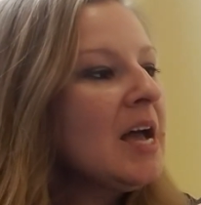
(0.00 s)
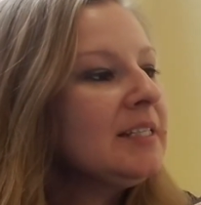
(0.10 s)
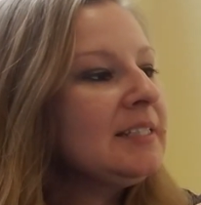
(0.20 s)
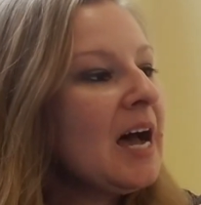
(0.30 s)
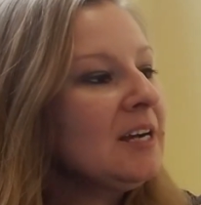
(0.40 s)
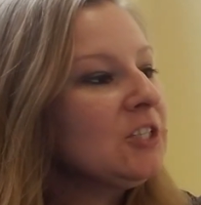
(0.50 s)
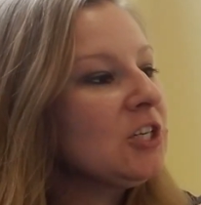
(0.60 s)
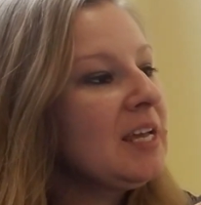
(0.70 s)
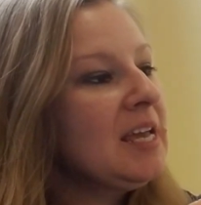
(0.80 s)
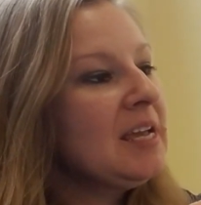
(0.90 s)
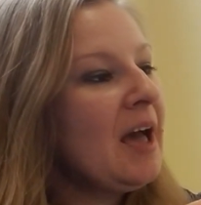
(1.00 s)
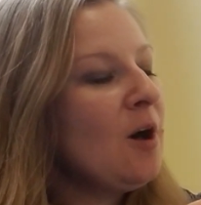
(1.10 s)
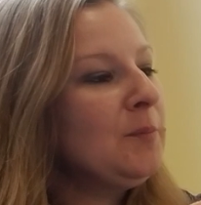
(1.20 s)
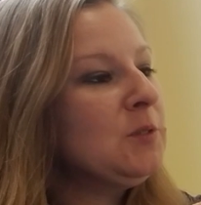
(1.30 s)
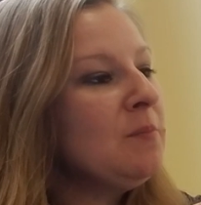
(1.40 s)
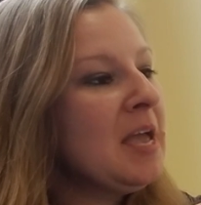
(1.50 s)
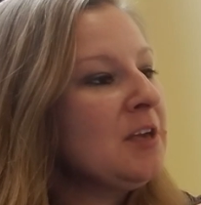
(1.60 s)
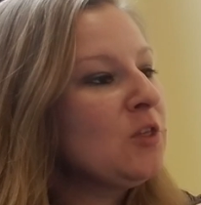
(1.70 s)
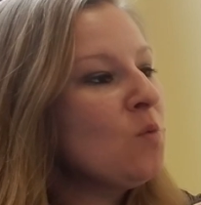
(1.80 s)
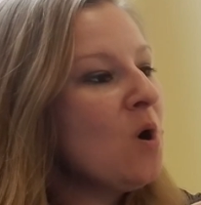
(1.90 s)
Dr. King helped
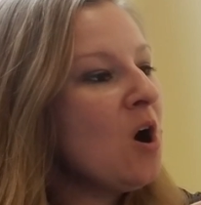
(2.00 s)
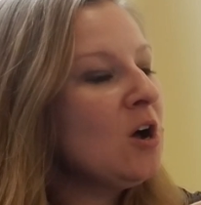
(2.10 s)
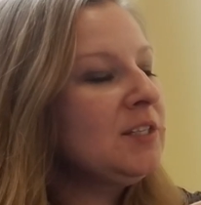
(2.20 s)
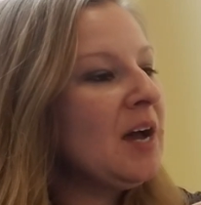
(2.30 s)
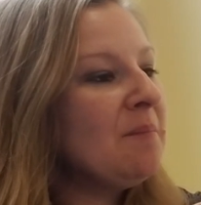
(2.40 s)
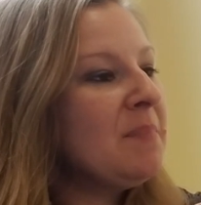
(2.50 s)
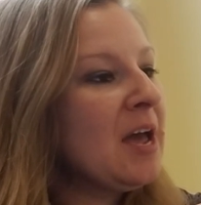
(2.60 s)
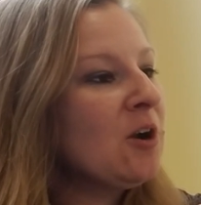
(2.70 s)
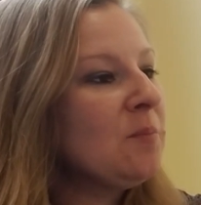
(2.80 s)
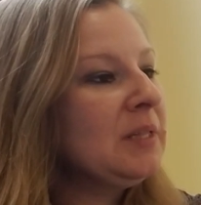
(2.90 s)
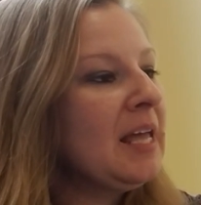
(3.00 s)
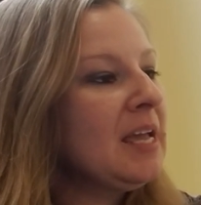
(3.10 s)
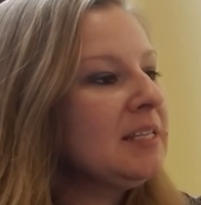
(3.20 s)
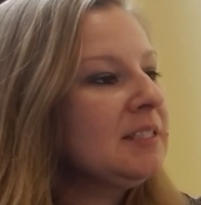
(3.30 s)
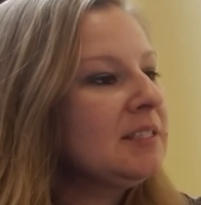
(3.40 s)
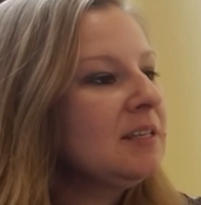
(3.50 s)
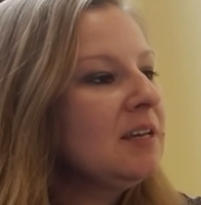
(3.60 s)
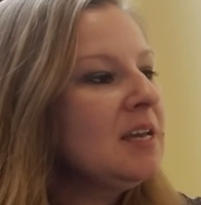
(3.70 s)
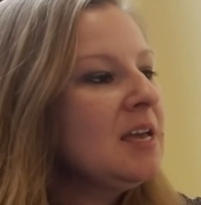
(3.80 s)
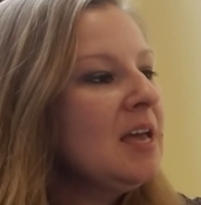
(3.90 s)
make the world a better place.
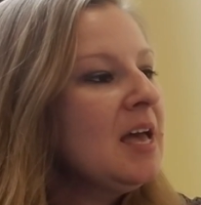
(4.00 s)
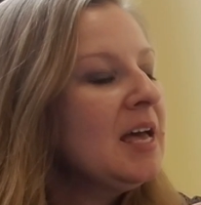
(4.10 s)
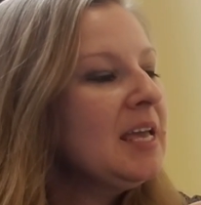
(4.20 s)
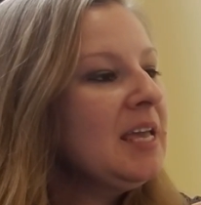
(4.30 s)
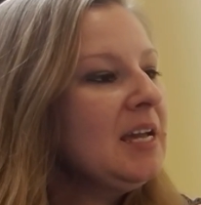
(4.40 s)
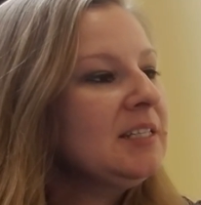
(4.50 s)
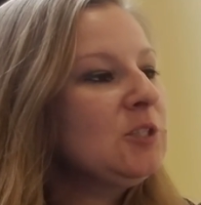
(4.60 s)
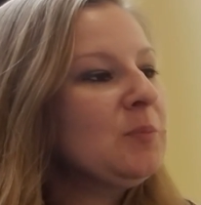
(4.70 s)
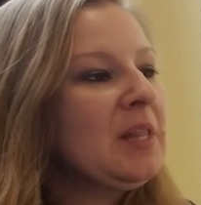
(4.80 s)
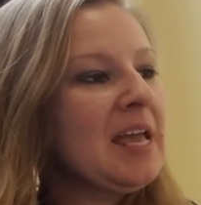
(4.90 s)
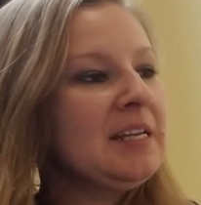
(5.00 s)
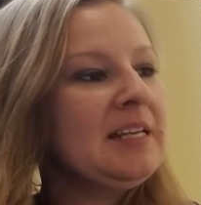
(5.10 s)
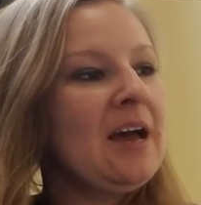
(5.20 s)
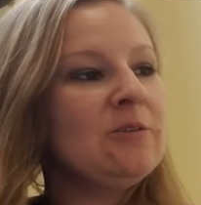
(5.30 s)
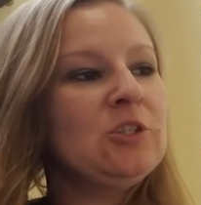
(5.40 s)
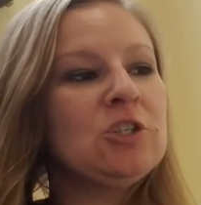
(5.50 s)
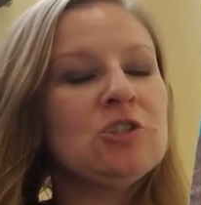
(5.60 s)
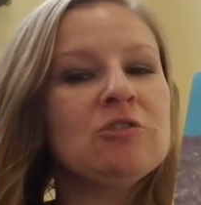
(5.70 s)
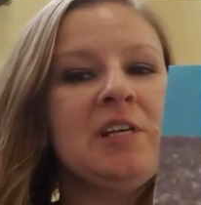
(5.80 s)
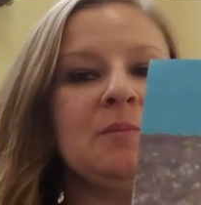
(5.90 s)
He explained how to treat